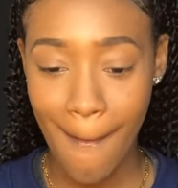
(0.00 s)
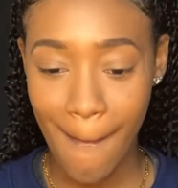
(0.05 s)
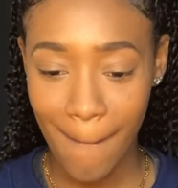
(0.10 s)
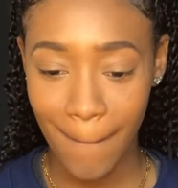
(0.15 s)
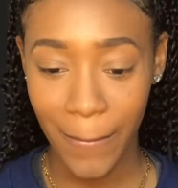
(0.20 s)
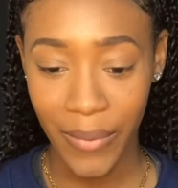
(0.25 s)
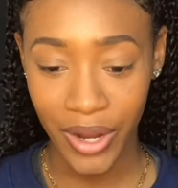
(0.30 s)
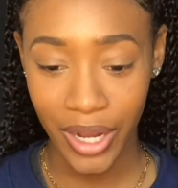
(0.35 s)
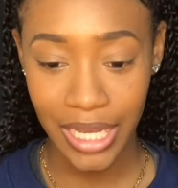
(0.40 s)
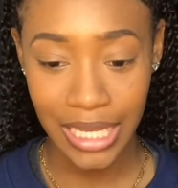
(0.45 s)

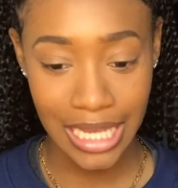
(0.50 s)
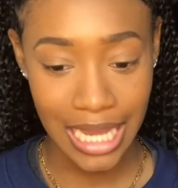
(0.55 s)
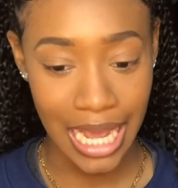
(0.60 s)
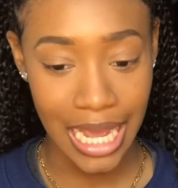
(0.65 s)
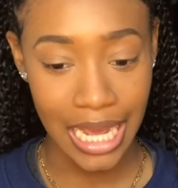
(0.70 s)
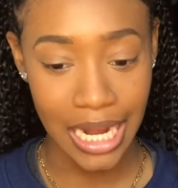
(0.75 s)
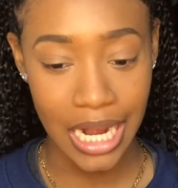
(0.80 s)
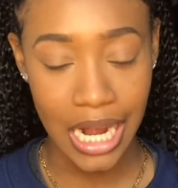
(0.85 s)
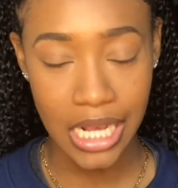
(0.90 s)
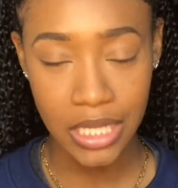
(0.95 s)
But
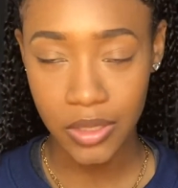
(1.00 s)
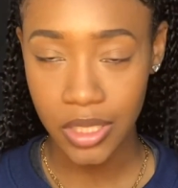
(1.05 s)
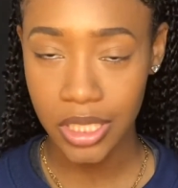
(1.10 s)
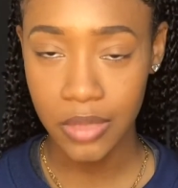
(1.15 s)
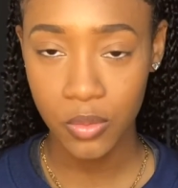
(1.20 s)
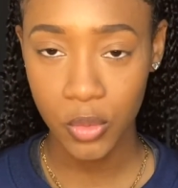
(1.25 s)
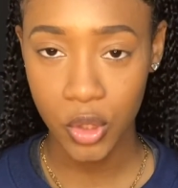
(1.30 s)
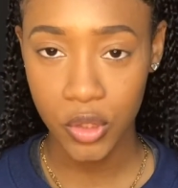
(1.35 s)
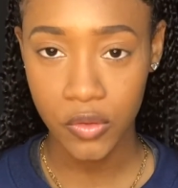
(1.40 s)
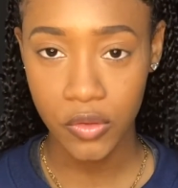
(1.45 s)
yeah, that's what's
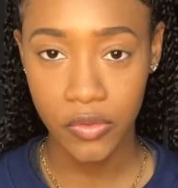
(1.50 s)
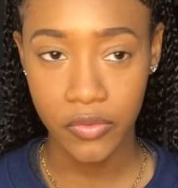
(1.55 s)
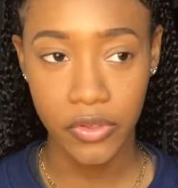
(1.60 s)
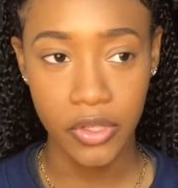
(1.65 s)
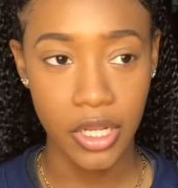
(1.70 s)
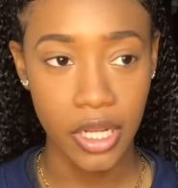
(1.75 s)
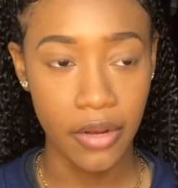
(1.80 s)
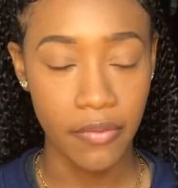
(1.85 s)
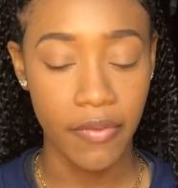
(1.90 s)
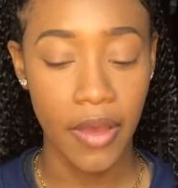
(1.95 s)
most
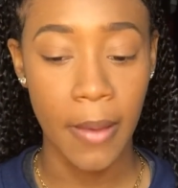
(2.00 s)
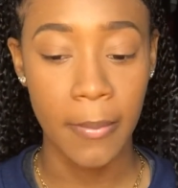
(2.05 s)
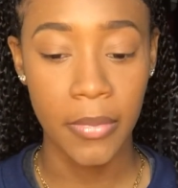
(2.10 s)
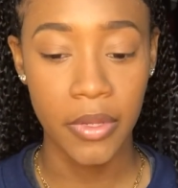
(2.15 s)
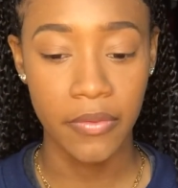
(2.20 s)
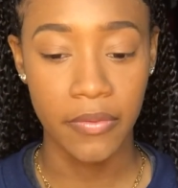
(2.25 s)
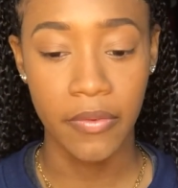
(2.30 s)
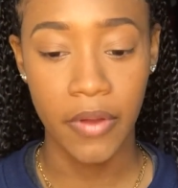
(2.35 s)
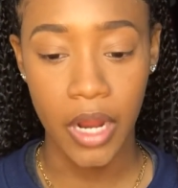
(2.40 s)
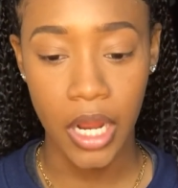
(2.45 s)
fulfilling.
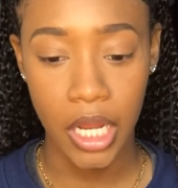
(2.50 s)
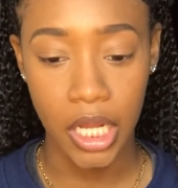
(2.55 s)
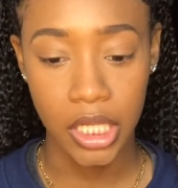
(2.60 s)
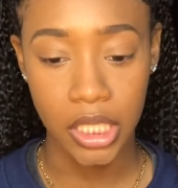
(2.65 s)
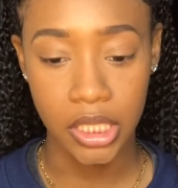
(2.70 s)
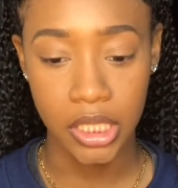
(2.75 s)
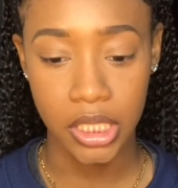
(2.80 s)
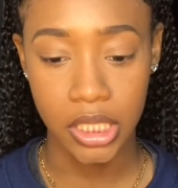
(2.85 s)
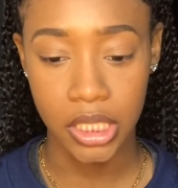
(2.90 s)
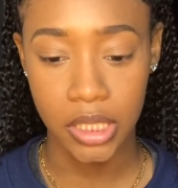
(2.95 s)
Family,
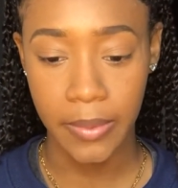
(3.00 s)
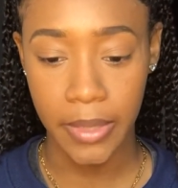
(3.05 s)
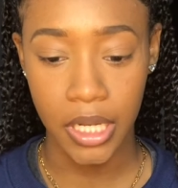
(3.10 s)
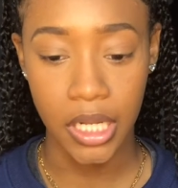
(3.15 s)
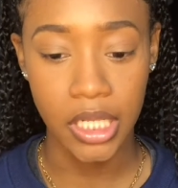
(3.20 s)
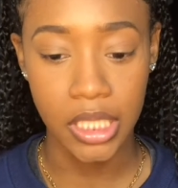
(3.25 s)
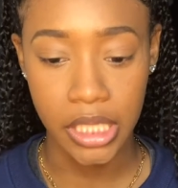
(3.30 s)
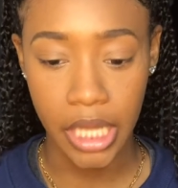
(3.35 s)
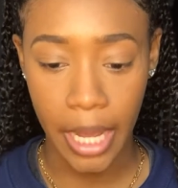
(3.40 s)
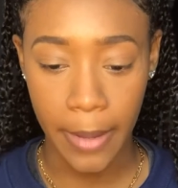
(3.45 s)
friends,
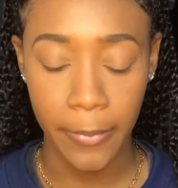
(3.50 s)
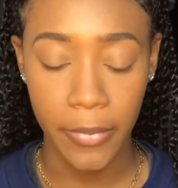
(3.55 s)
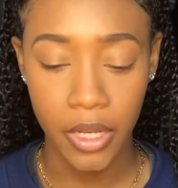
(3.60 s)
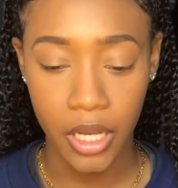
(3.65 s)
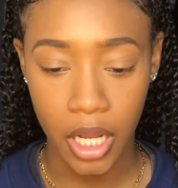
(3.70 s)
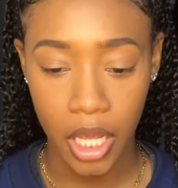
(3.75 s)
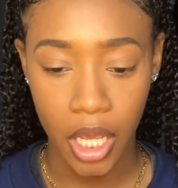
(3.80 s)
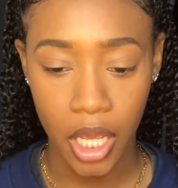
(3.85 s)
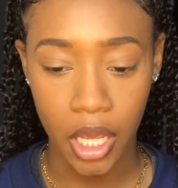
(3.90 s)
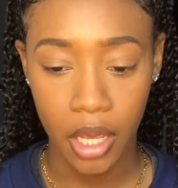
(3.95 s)
spending time with
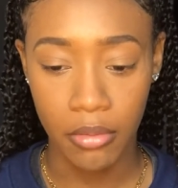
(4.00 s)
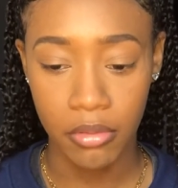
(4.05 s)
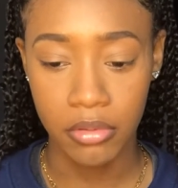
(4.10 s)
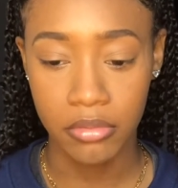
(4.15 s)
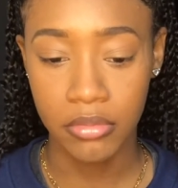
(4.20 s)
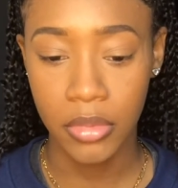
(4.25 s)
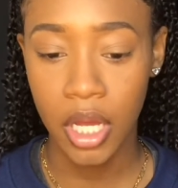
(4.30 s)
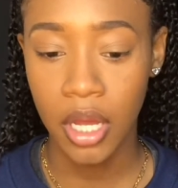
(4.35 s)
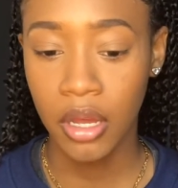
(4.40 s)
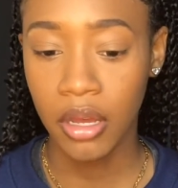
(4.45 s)

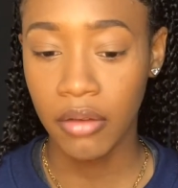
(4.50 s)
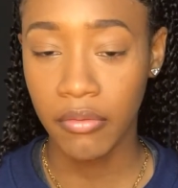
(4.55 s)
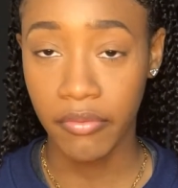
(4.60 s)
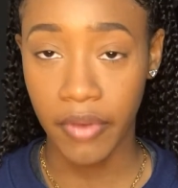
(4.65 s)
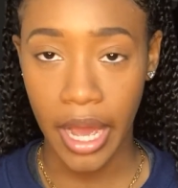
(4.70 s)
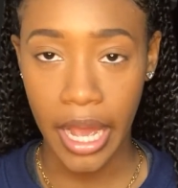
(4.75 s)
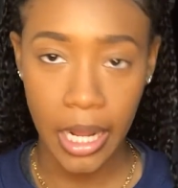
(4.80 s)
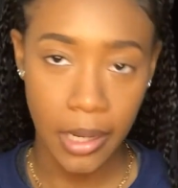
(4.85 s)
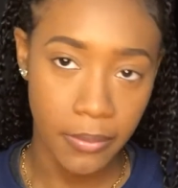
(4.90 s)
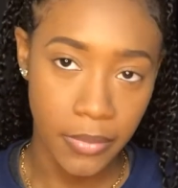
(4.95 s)
them,
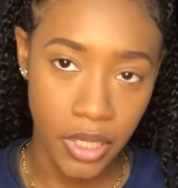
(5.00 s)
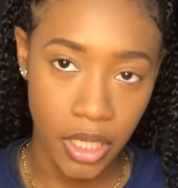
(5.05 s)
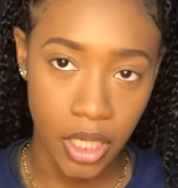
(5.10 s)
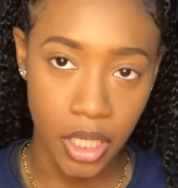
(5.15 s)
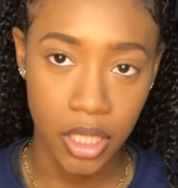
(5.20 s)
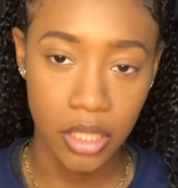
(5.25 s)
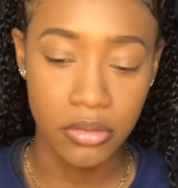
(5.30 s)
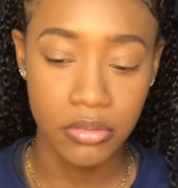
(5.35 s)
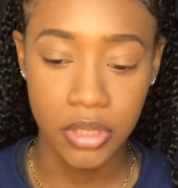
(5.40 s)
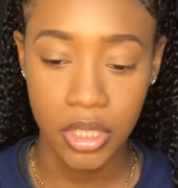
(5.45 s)

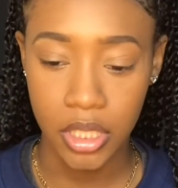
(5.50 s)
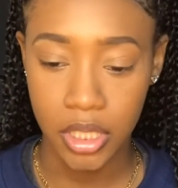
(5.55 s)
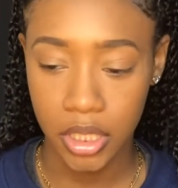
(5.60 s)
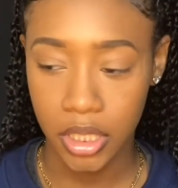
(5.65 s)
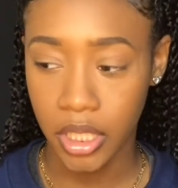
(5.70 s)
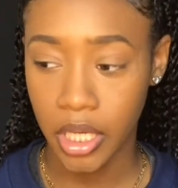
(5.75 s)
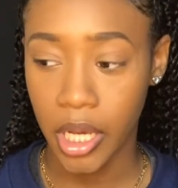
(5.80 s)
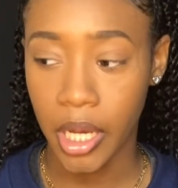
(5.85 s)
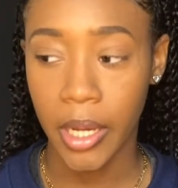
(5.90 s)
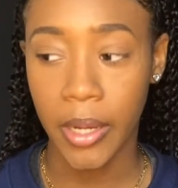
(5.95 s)
vibing.
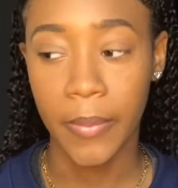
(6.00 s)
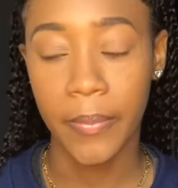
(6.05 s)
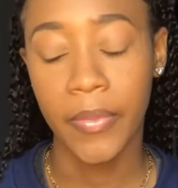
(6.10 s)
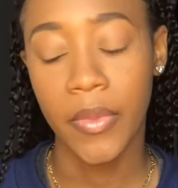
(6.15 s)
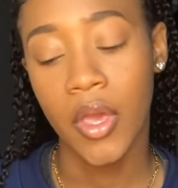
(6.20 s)
Yeah.